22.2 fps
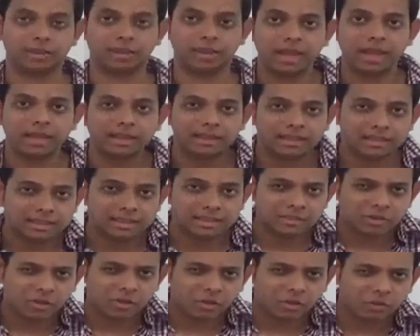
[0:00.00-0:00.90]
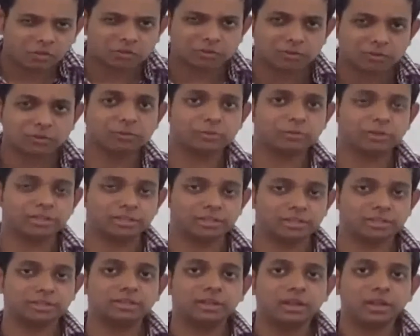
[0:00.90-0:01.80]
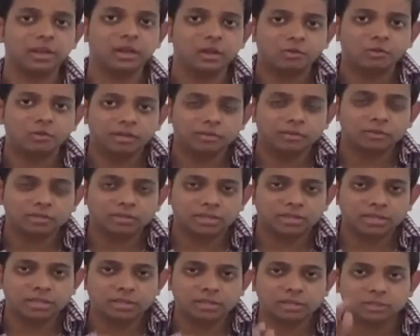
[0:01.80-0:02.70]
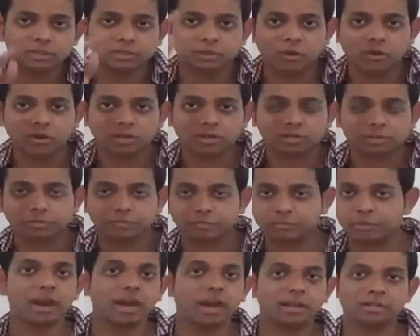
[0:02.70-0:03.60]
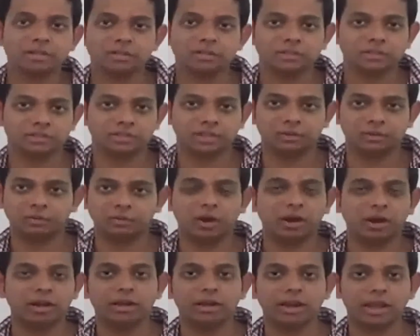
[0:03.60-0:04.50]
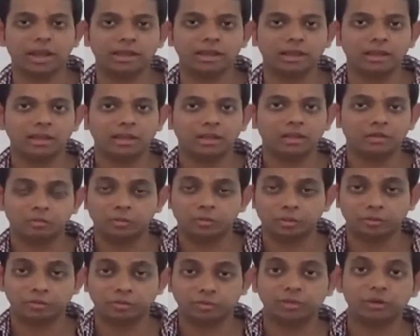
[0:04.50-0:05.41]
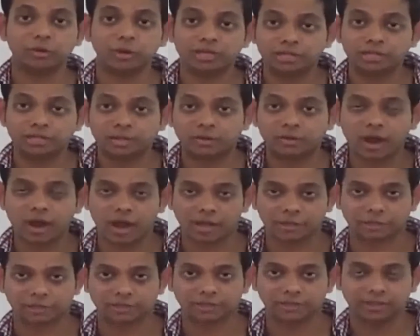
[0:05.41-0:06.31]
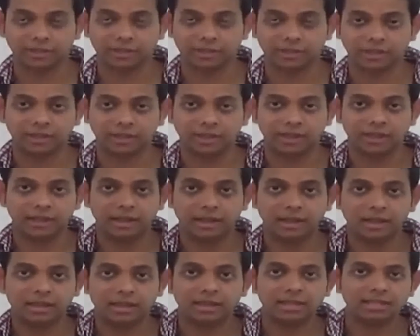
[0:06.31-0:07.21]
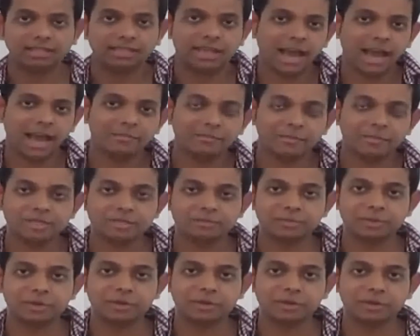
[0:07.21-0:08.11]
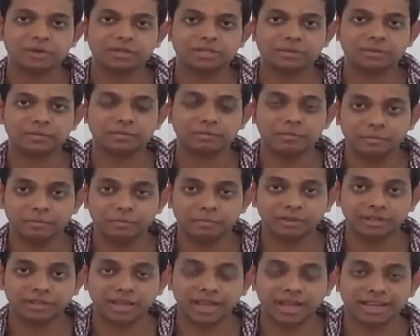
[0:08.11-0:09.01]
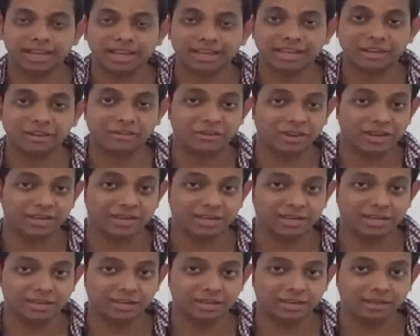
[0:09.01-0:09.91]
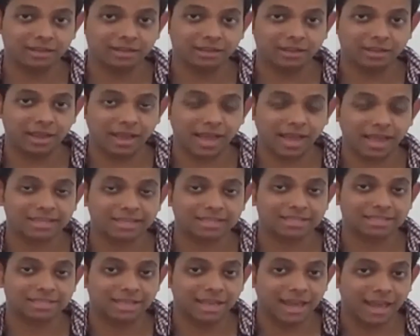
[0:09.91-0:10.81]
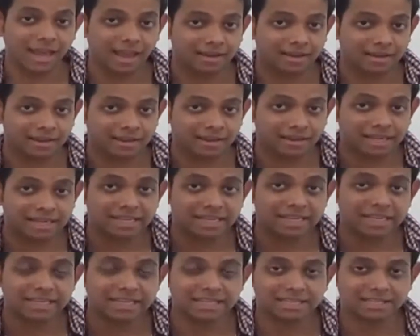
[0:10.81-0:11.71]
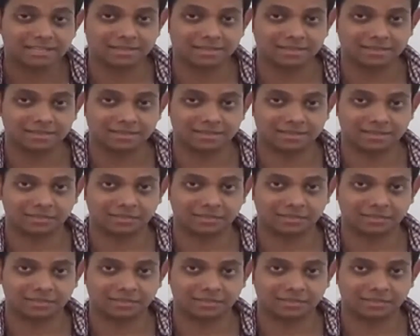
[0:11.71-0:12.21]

And this is also the reason why you see stocks plunge in one day, which we know as a crash. This happens because people get greedy and scared in an instant.